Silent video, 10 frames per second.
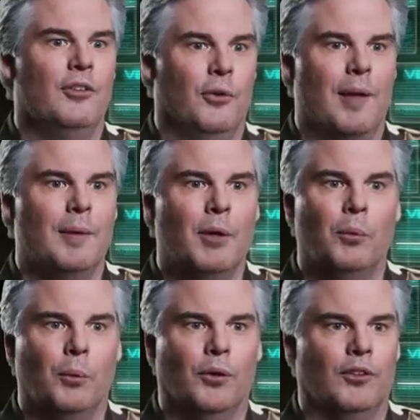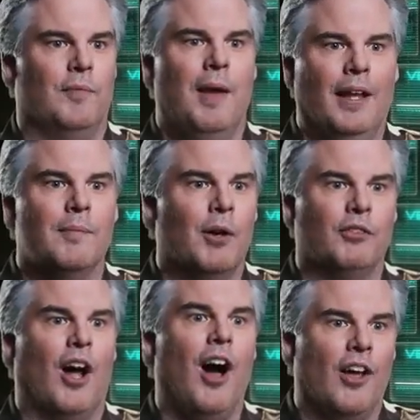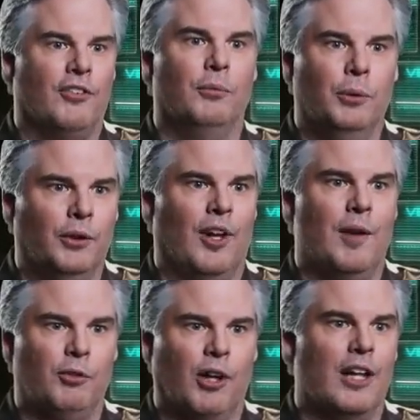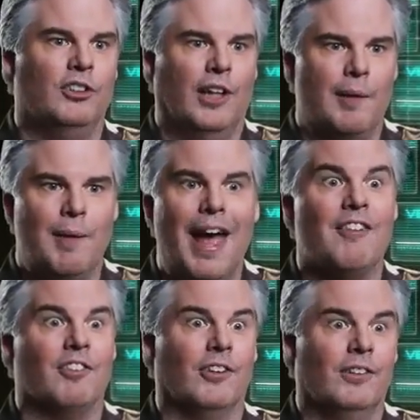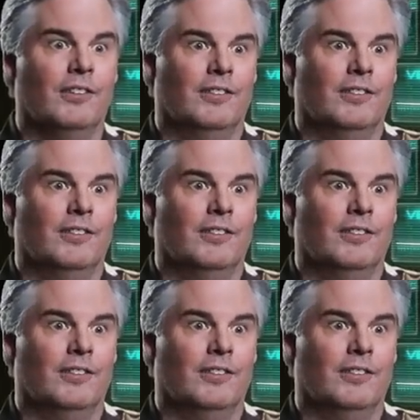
into an MMO world to make the most awesome real-time strategy game ever.